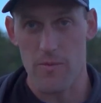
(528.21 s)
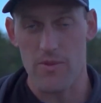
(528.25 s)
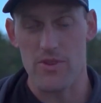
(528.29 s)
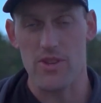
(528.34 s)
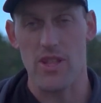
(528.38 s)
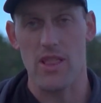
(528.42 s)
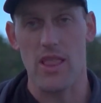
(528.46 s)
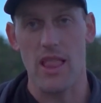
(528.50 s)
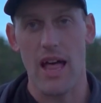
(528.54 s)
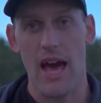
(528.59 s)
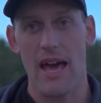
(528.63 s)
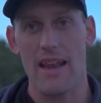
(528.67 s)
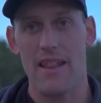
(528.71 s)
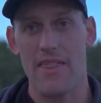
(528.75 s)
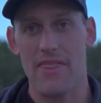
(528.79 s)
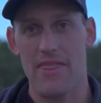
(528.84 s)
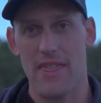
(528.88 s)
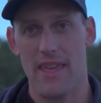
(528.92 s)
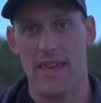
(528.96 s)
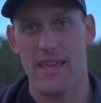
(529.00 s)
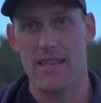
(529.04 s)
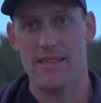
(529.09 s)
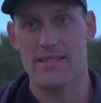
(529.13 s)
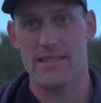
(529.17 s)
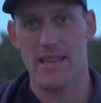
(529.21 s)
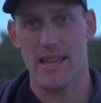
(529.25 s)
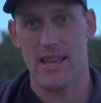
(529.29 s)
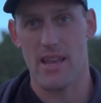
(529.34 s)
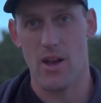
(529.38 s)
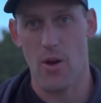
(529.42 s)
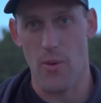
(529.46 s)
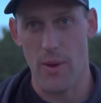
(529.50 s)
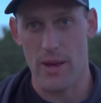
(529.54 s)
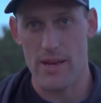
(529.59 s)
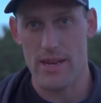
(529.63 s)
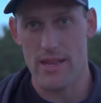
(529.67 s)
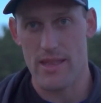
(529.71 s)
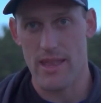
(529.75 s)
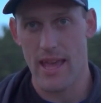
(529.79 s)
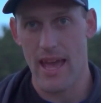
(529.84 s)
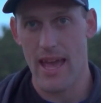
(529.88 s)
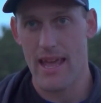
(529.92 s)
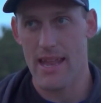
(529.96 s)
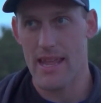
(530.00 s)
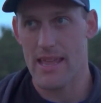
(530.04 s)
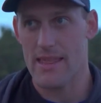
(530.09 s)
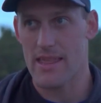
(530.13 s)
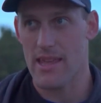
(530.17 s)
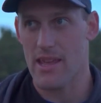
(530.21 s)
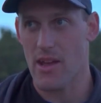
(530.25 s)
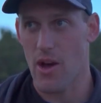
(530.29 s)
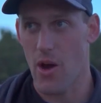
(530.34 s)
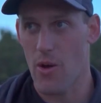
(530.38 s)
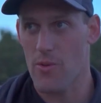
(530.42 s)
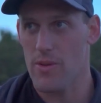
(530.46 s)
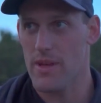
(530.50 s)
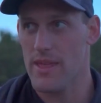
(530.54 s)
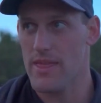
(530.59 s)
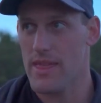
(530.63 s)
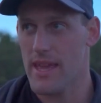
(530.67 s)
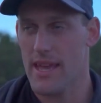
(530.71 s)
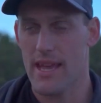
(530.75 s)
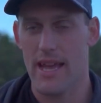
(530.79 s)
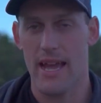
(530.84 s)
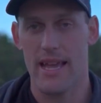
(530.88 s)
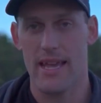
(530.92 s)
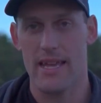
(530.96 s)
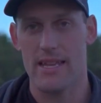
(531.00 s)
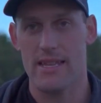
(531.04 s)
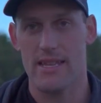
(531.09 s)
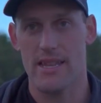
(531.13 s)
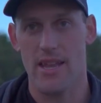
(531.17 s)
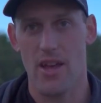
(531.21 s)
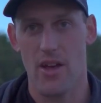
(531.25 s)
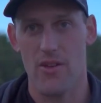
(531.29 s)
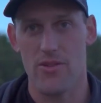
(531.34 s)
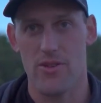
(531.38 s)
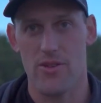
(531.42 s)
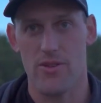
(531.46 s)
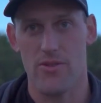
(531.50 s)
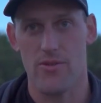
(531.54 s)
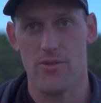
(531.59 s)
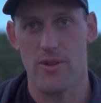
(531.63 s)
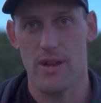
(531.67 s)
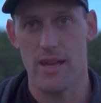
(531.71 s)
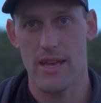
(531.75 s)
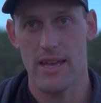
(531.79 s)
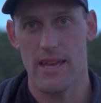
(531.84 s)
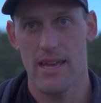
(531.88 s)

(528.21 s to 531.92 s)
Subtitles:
There's a lot of things that go into that, and the only thing I can tell you